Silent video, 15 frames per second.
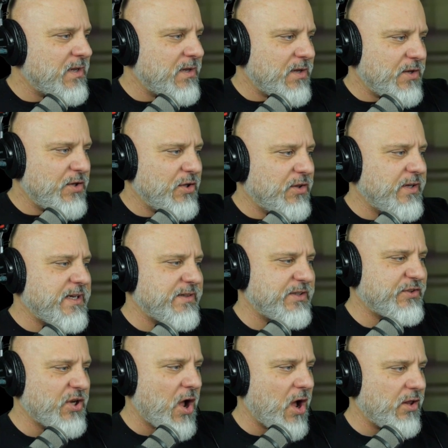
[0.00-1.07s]
you look at the
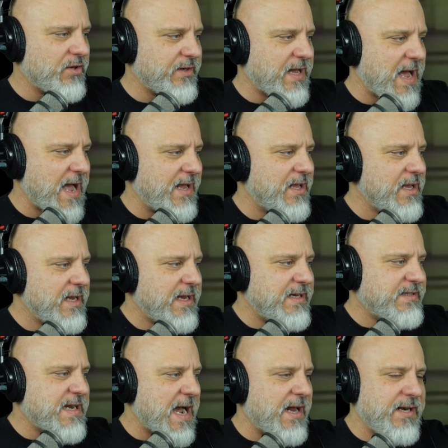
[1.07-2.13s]
taller guy,
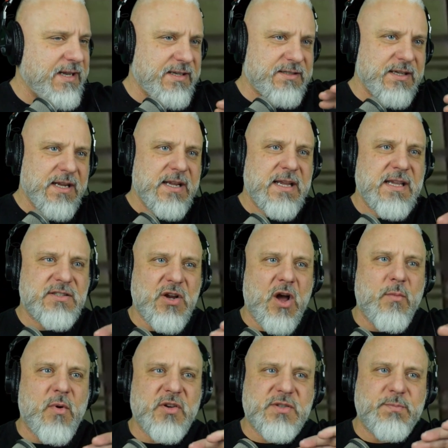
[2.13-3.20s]
he's got his
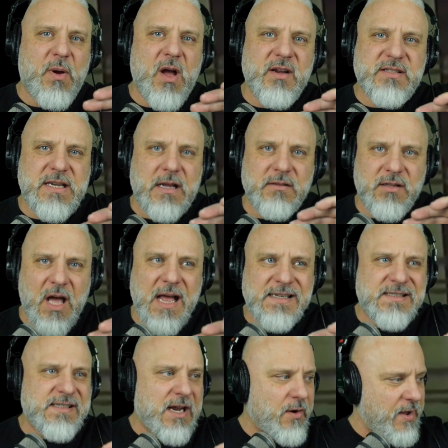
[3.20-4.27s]
almost bong sao, lan
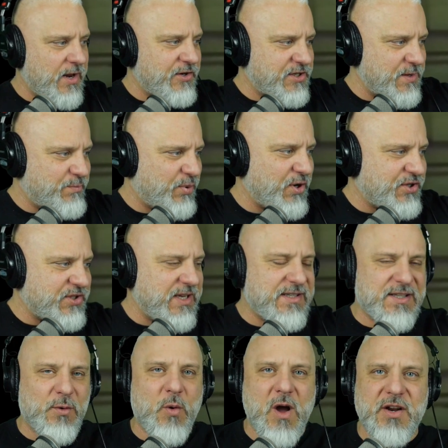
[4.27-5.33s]
sao energy pushed
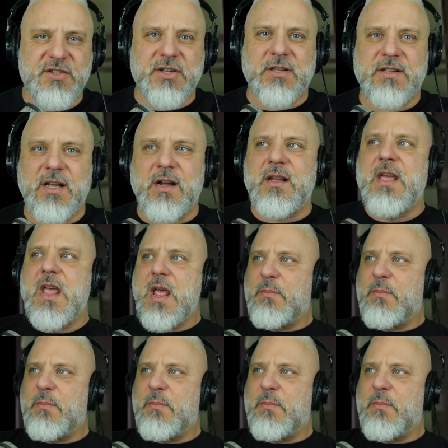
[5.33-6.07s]
into Wang Shenglong,